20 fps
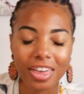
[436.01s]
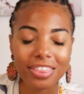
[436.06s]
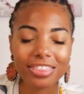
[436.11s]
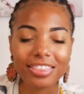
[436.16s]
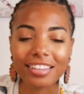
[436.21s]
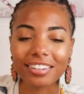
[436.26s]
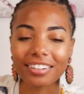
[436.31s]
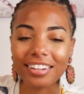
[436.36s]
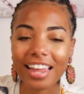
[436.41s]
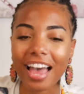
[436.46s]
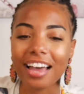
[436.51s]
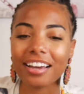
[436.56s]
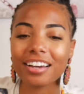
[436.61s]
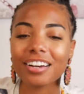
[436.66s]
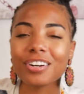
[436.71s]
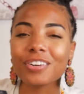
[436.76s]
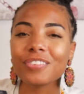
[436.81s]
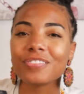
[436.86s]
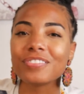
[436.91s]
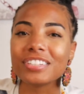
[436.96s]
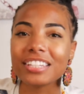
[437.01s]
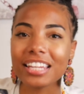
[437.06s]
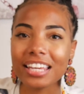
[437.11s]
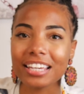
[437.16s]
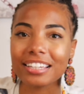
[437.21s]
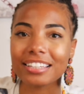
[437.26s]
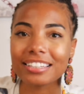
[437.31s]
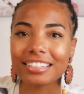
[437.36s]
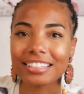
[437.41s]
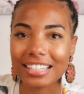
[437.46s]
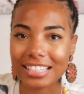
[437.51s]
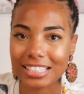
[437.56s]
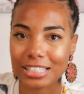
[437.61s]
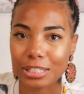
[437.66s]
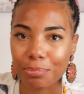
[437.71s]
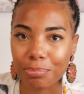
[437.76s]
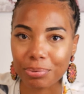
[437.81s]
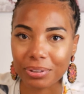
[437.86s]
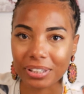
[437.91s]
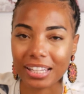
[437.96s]
the lack of dick
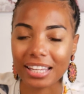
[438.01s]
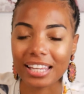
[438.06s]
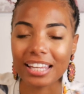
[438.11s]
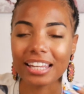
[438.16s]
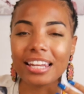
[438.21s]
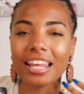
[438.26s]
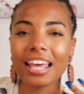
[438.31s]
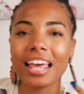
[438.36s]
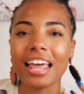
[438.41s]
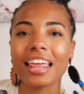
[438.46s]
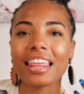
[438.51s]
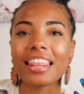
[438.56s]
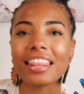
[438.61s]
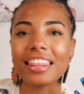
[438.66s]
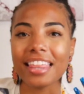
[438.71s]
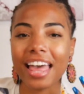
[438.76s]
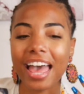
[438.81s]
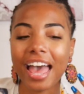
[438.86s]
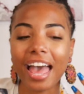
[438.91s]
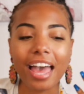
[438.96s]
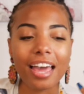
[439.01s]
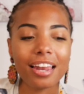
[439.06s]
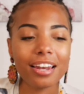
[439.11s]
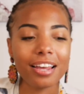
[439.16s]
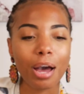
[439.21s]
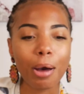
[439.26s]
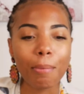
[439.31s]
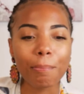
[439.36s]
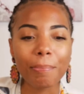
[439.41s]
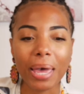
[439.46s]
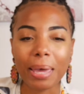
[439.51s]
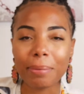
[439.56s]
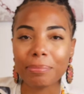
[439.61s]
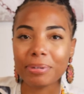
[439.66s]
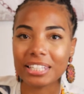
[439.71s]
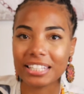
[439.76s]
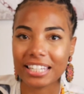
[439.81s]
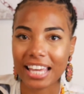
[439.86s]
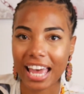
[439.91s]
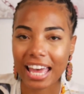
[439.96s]
discipline that a
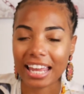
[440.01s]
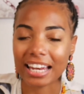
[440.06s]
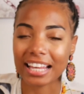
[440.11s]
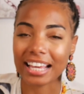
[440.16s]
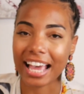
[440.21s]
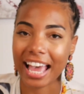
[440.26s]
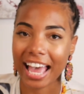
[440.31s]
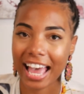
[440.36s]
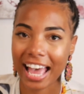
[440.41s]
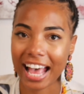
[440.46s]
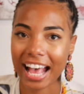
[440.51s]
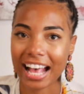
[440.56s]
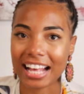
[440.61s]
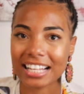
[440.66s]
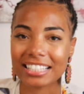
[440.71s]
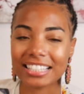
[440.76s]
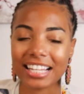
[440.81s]
baby daddy has,